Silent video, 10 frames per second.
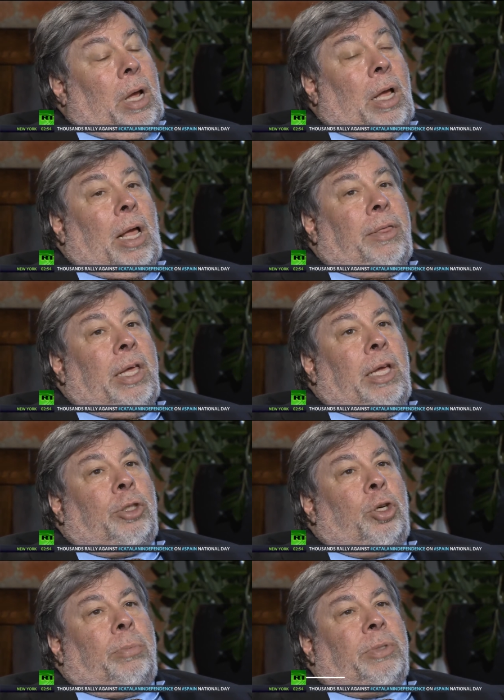I think in
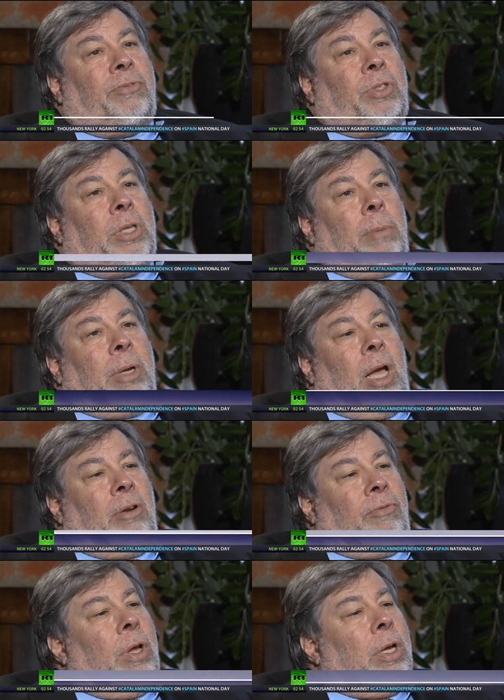terms of some
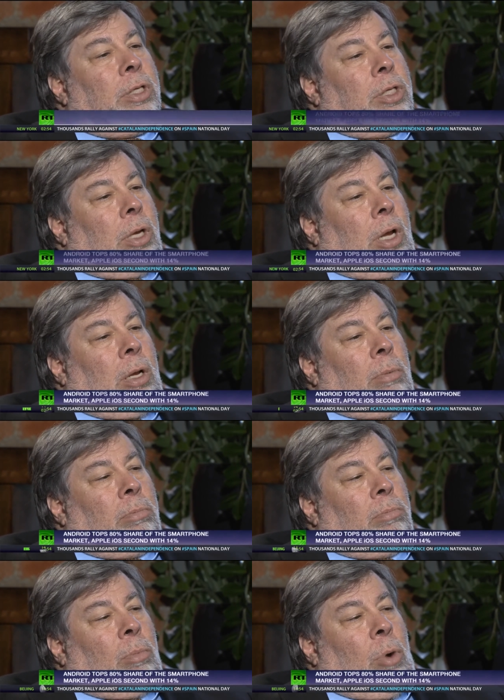kind of
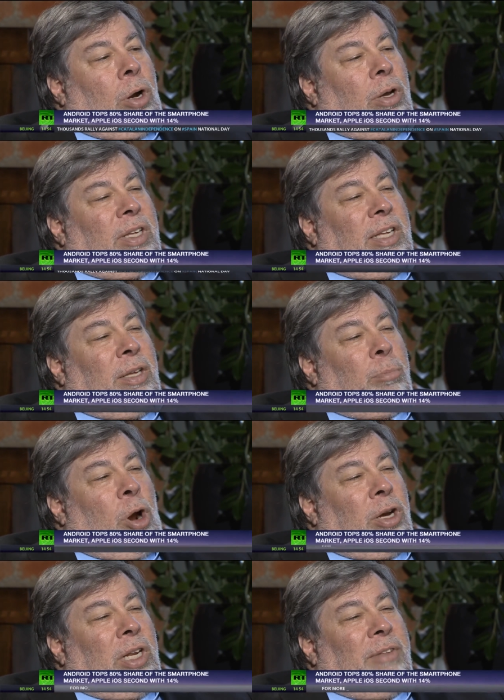
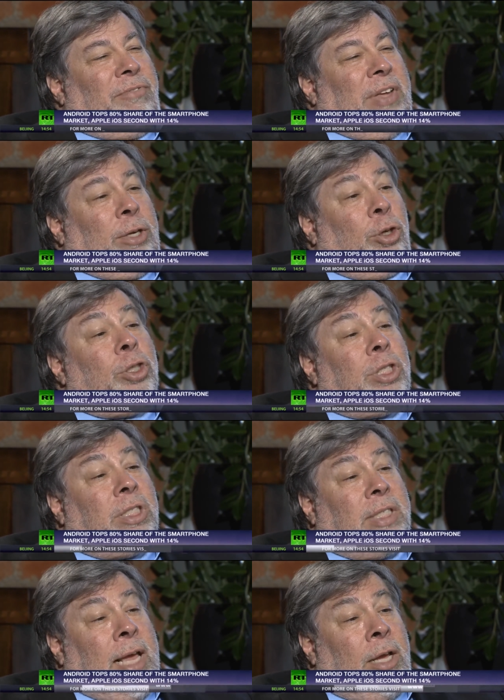marketing figures,
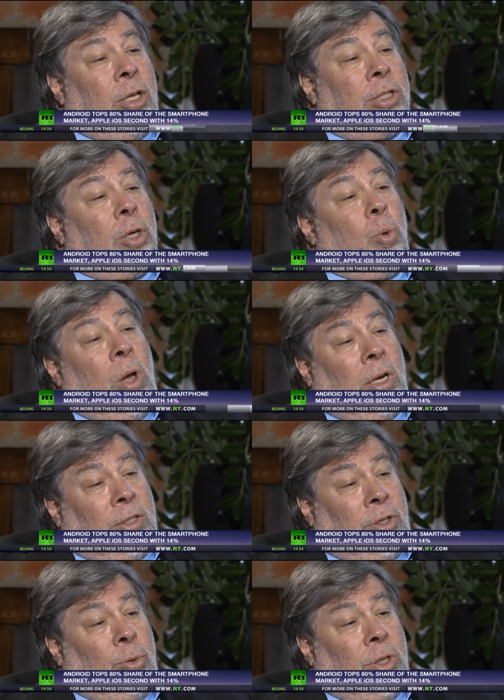sales, and
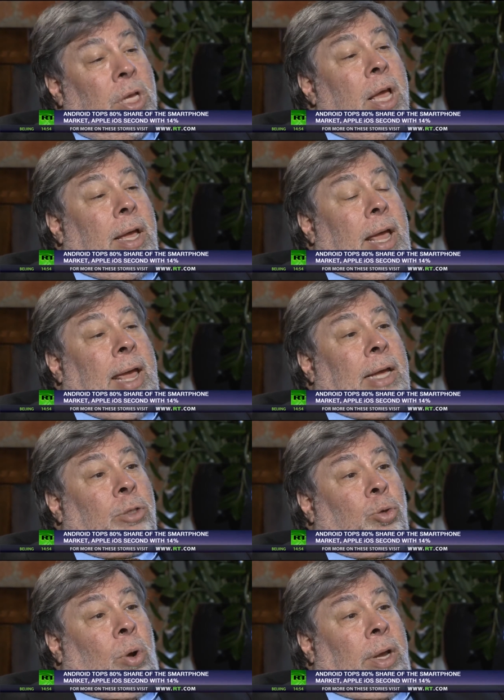quantities of units,
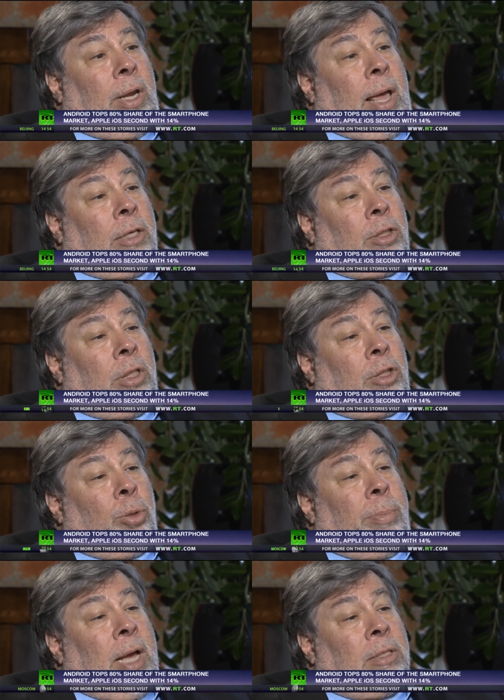Android actually
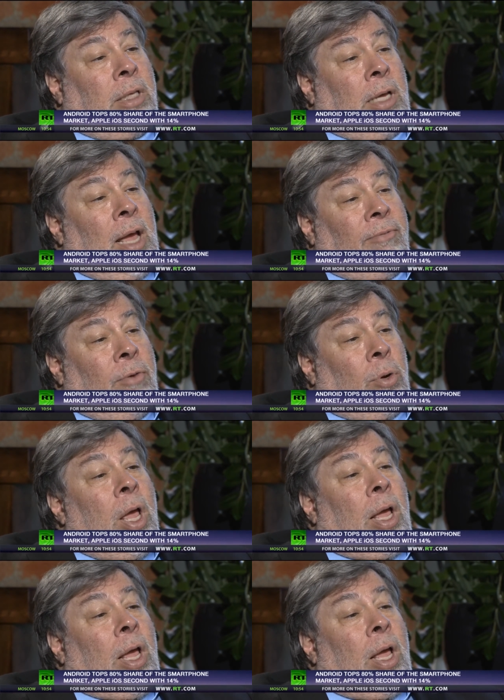surpassed the iPhone.